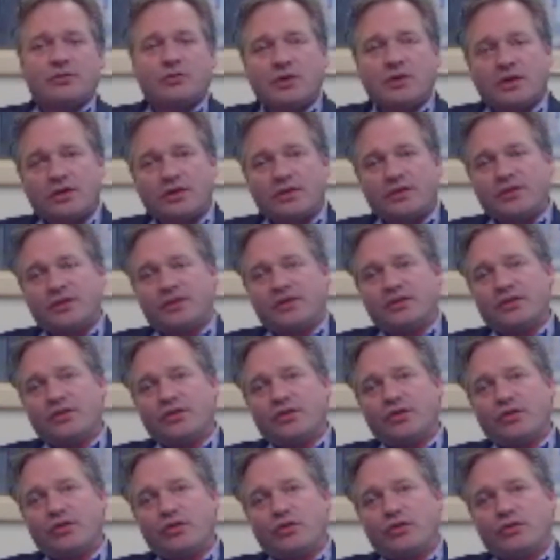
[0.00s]
Well, the
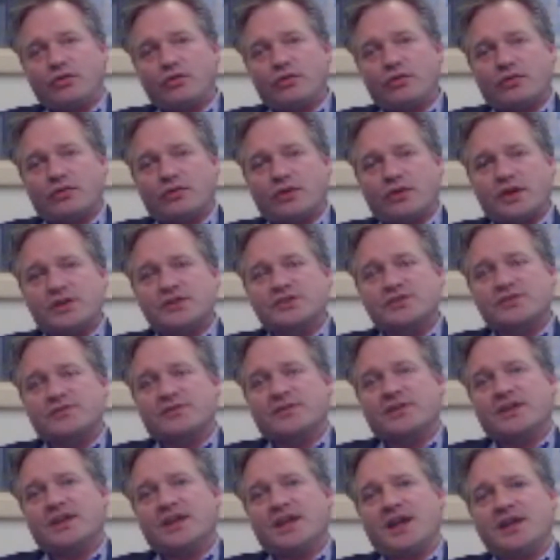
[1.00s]
whole crux
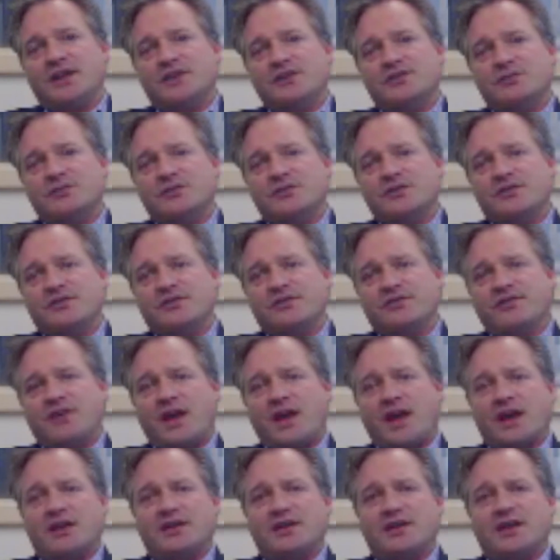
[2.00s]
of the case was the
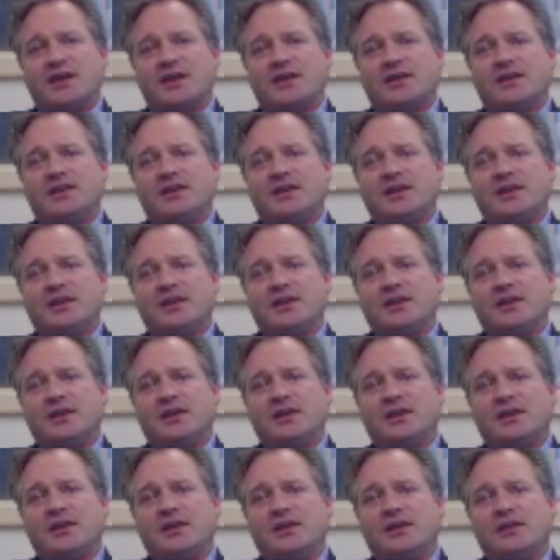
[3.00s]
fact that
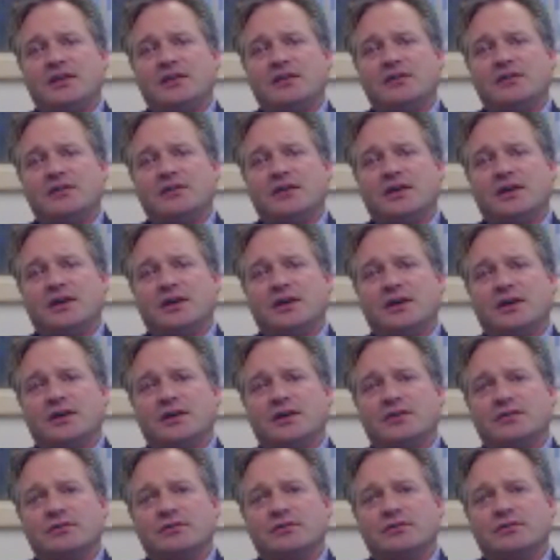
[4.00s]
the
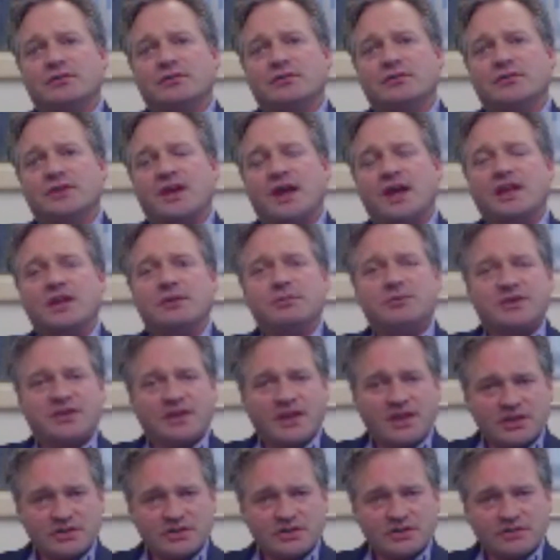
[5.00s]

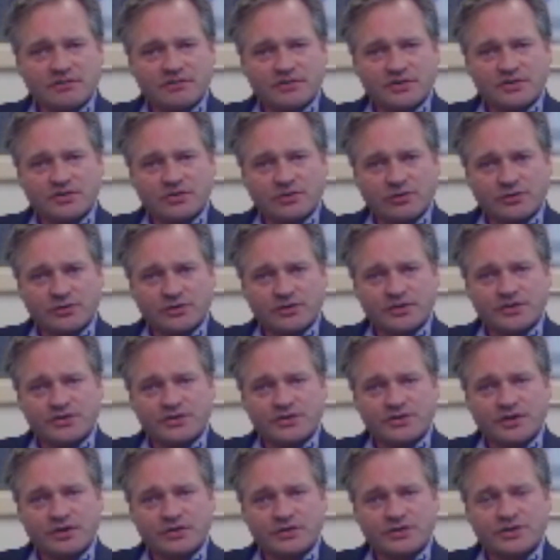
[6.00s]
documentation of the shoulder
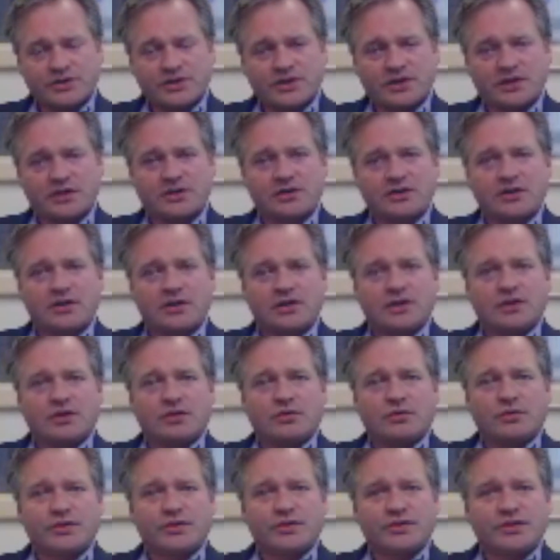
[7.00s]
dystocia
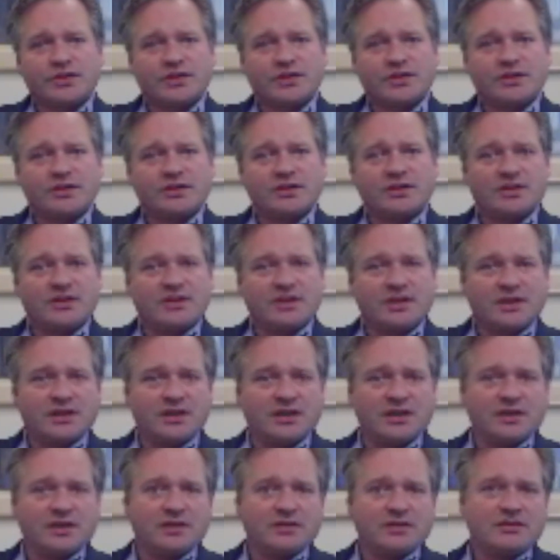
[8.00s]
was in
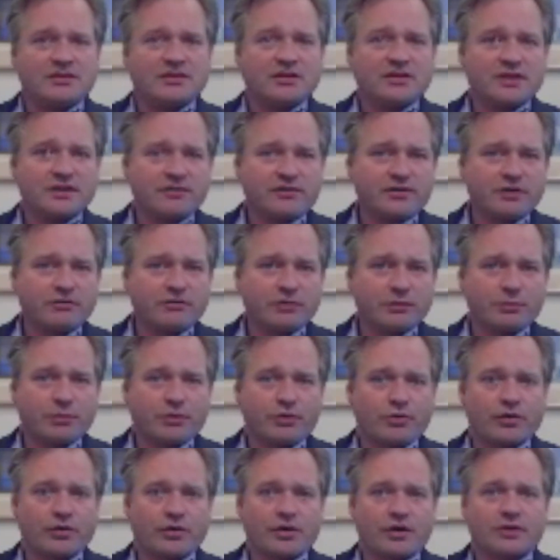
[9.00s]
the delivery
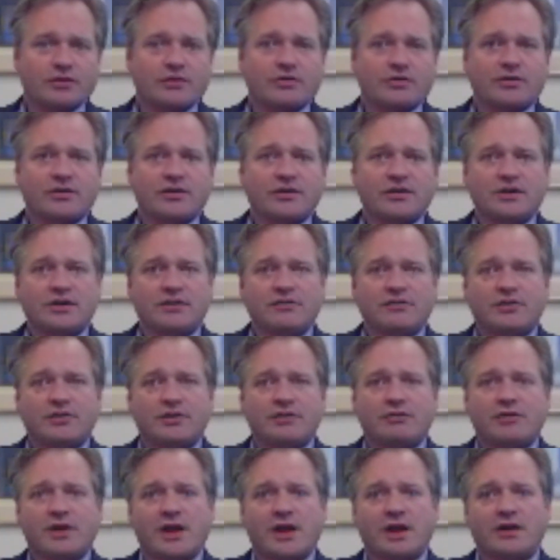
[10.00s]
report or the
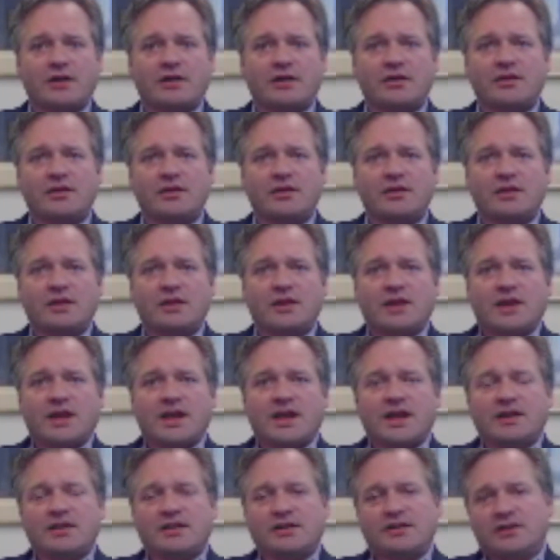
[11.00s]
delivery record,
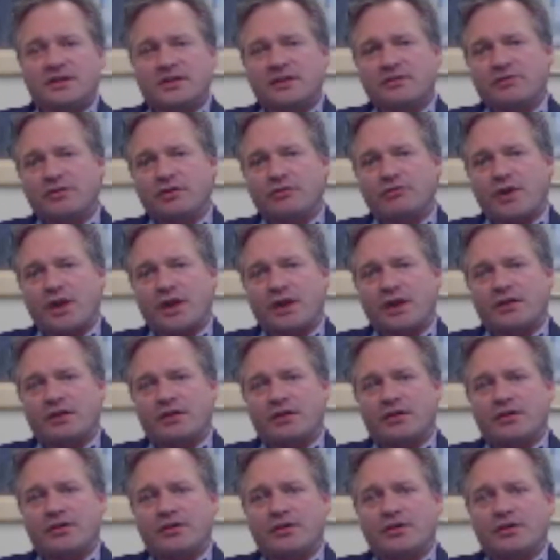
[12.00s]
and the delivery
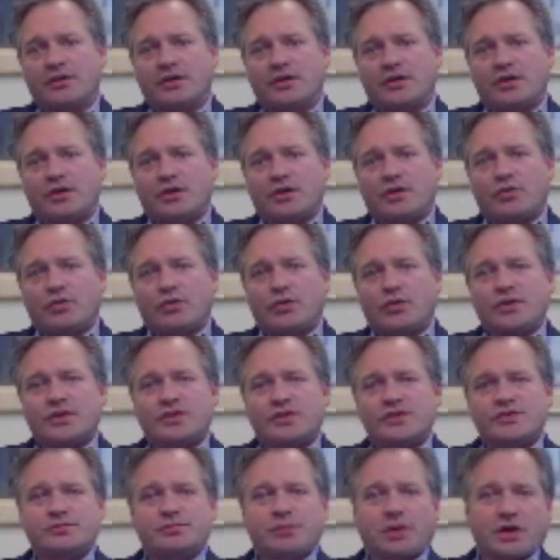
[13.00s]
record
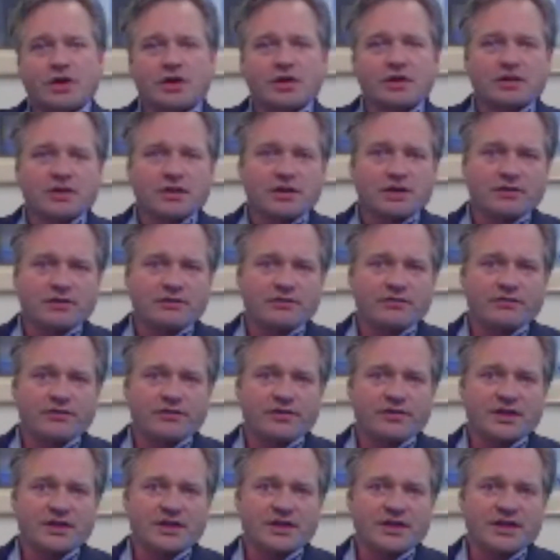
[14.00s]
was part of
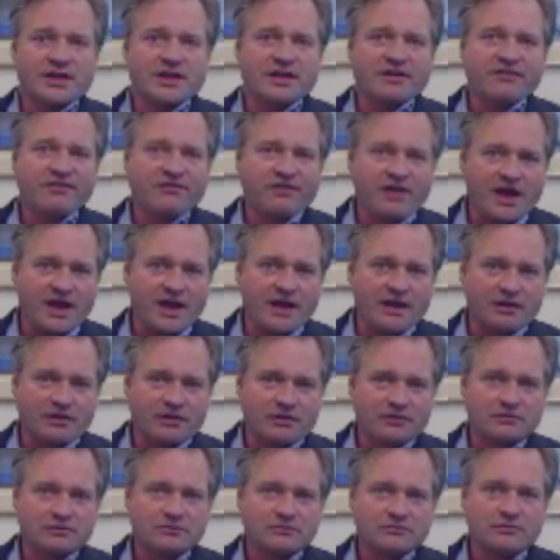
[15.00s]
the clinic
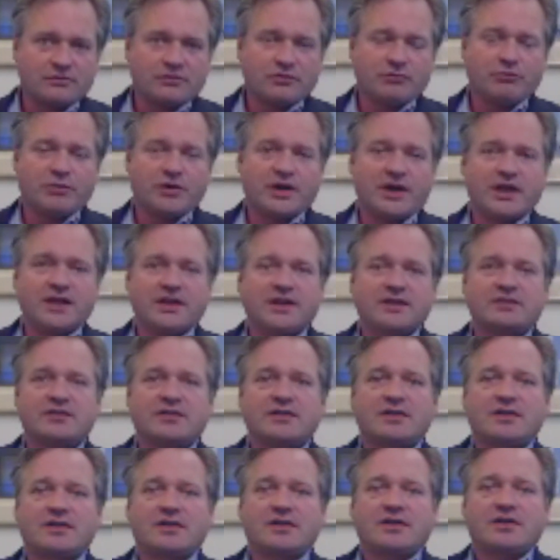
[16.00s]
file. But
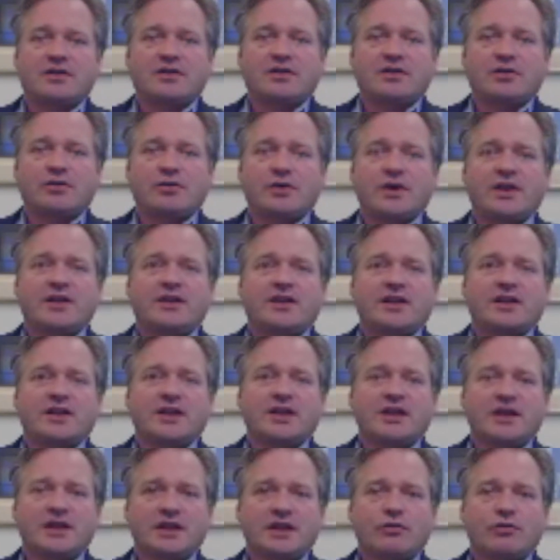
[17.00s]
the way the
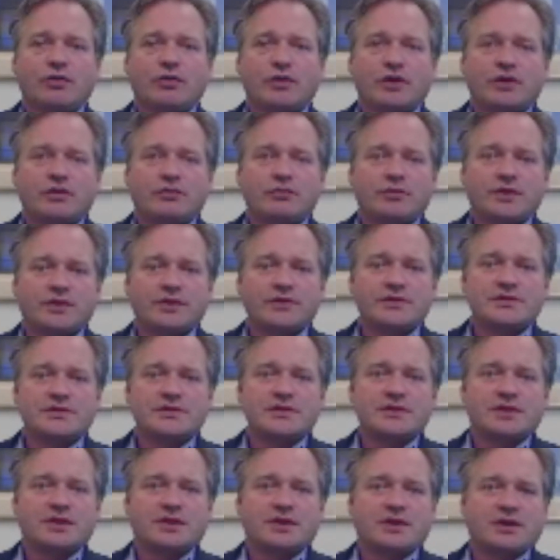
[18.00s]
clinic worked
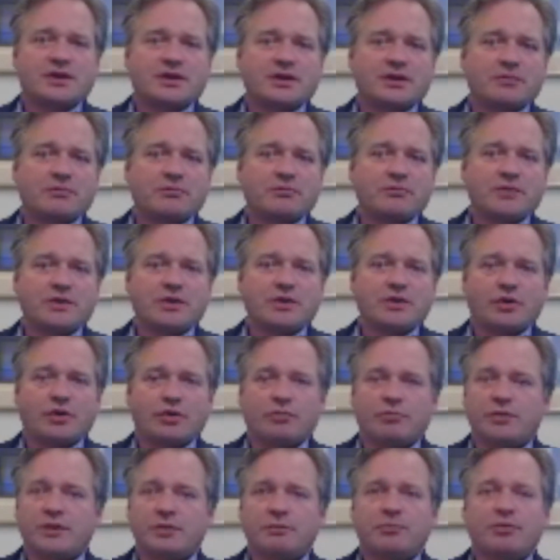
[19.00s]
was,
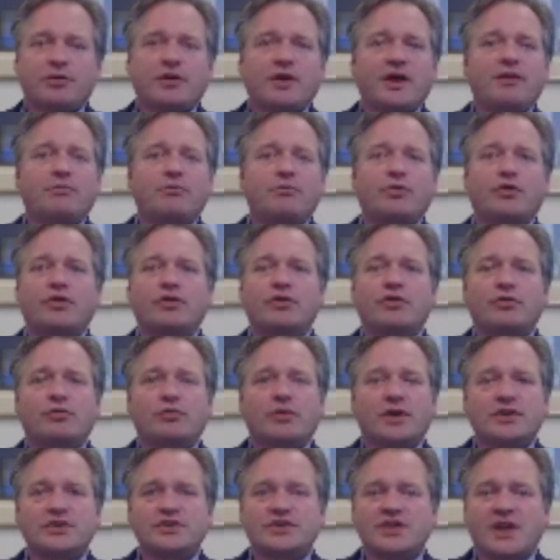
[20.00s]
people have more than
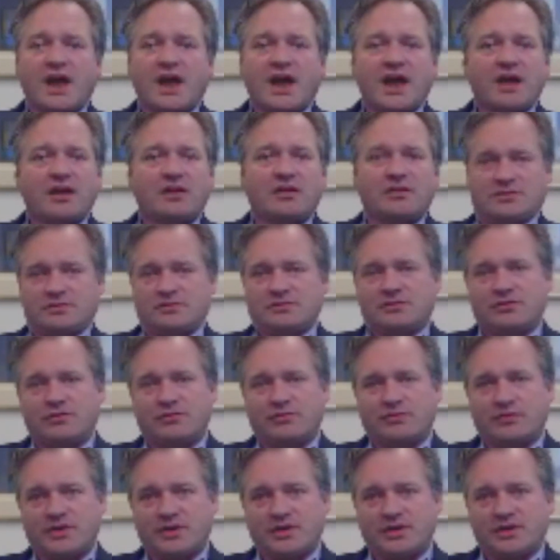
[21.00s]
one child
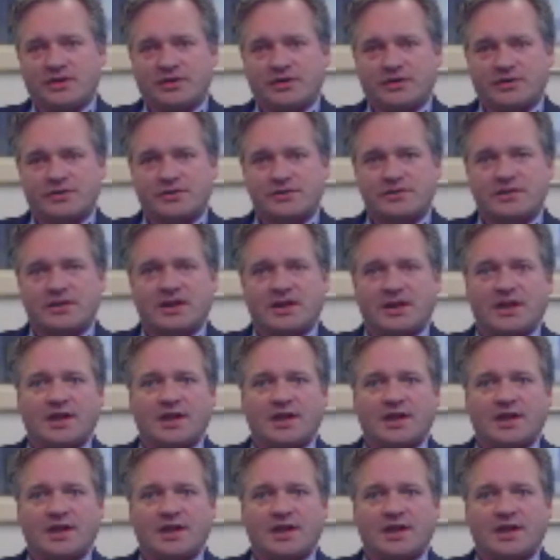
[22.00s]
over the years.